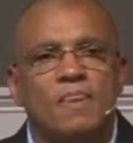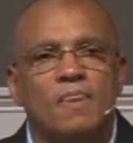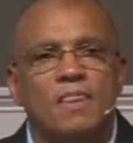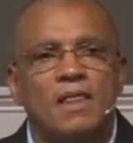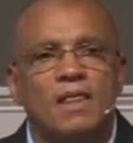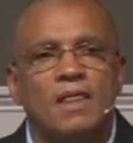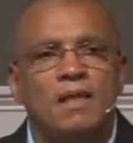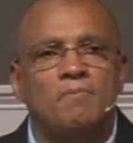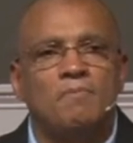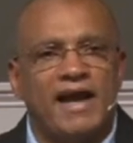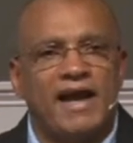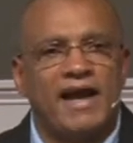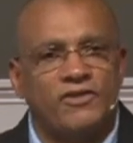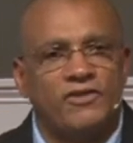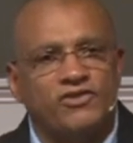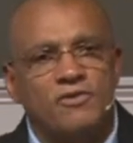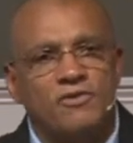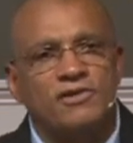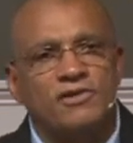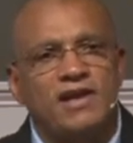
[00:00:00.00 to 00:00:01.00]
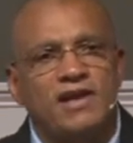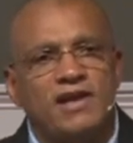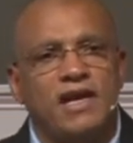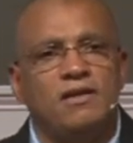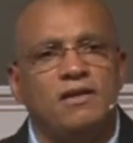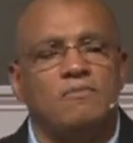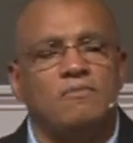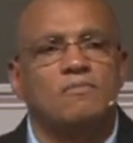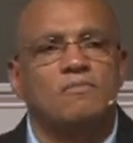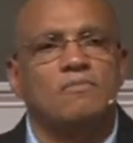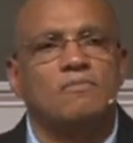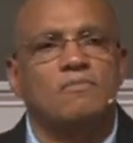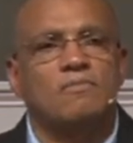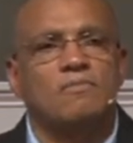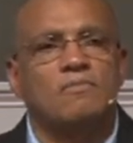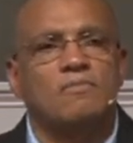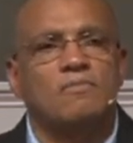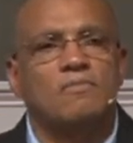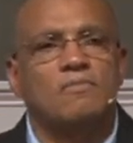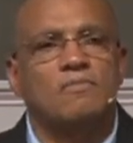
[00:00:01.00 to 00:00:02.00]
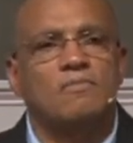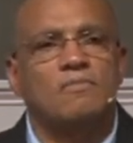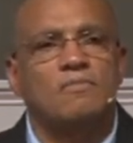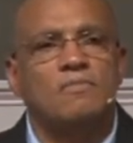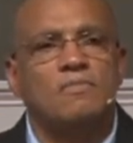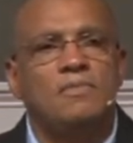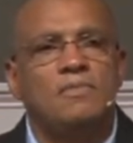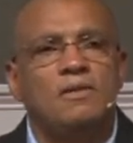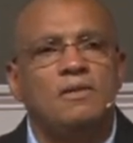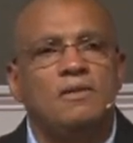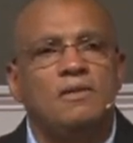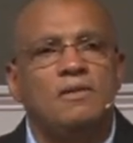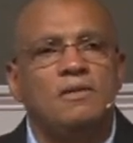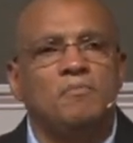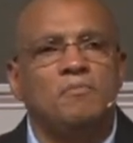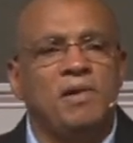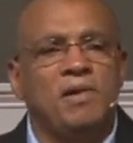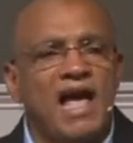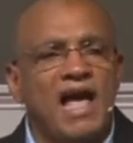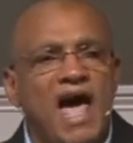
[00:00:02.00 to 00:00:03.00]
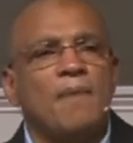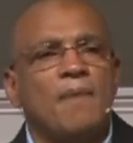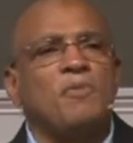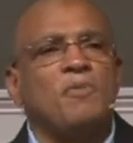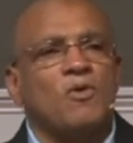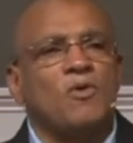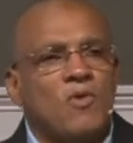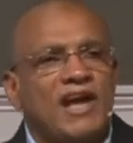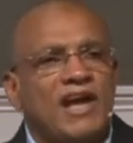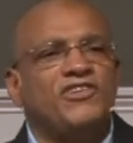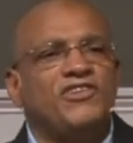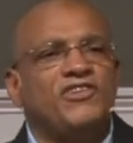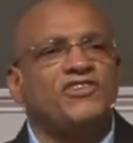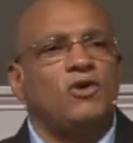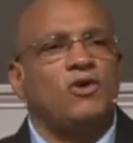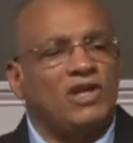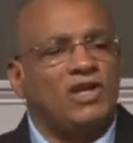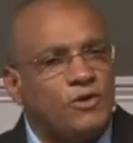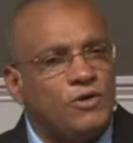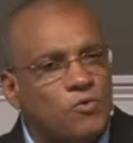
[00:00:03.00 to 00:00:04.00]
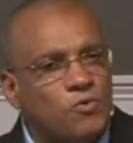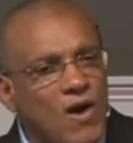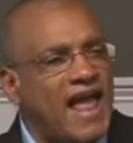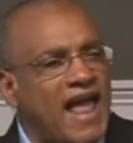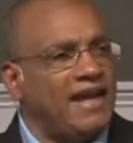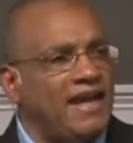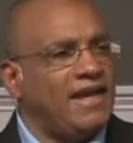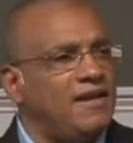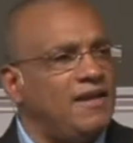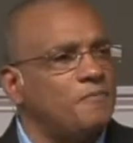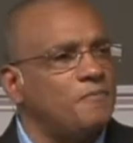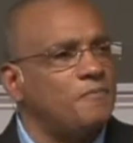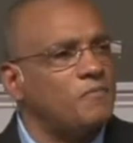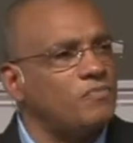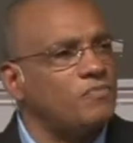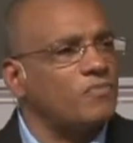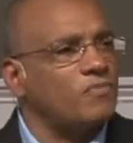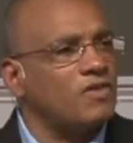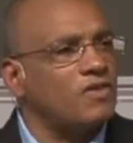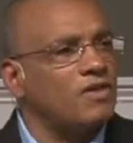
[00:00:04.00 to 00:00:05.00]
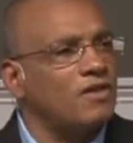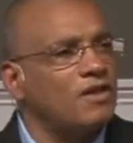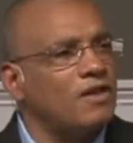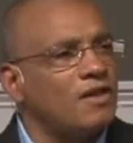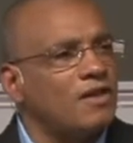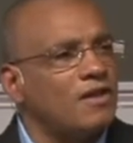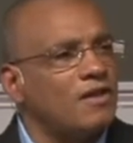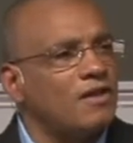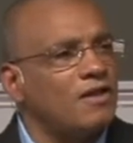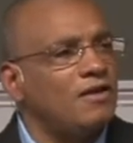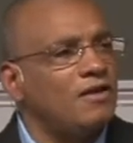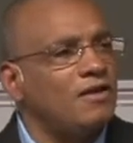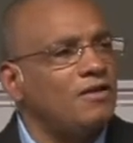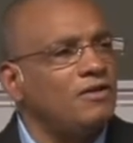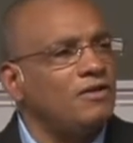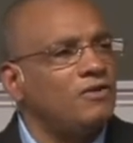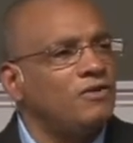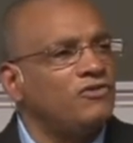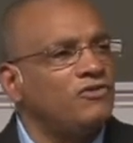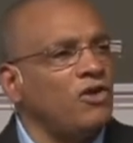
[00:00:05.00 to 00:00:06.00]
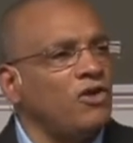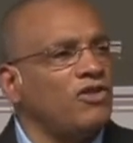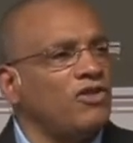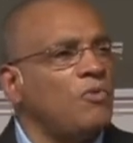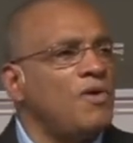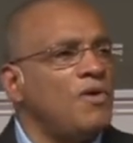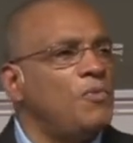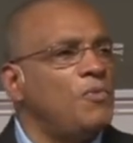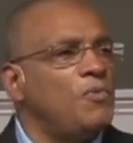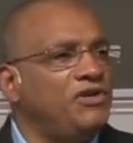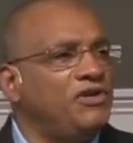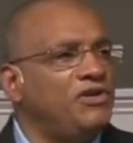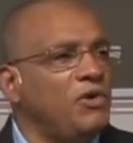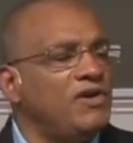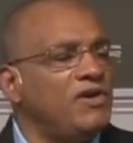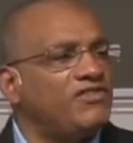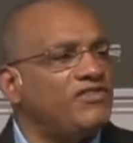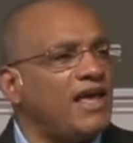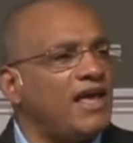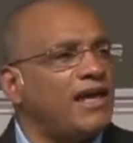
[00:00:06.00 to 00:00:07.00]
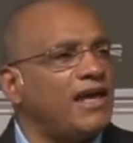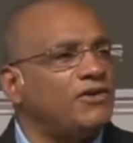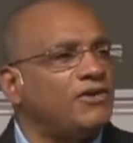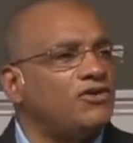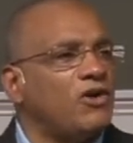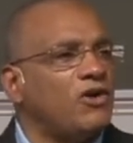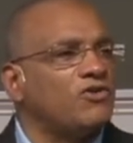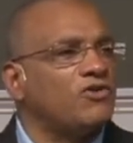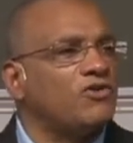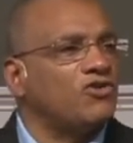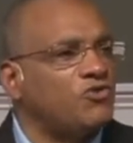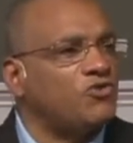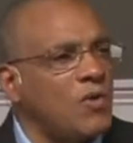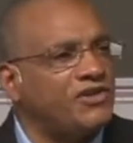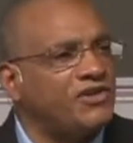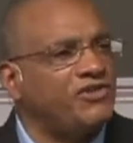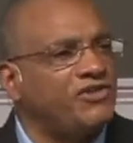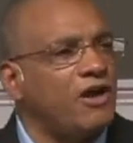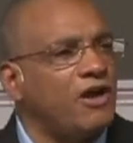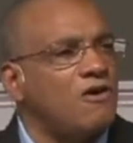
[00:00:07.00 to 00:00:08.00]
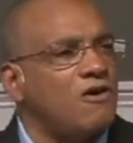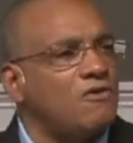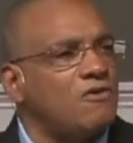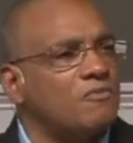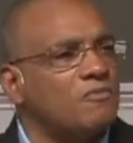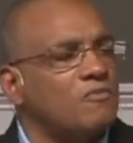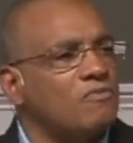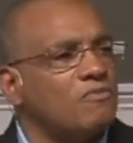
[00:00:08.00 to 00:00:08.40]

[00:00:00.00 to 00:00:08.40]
by a certain date. Be operationally ready so that when we do decide to turn the switch on,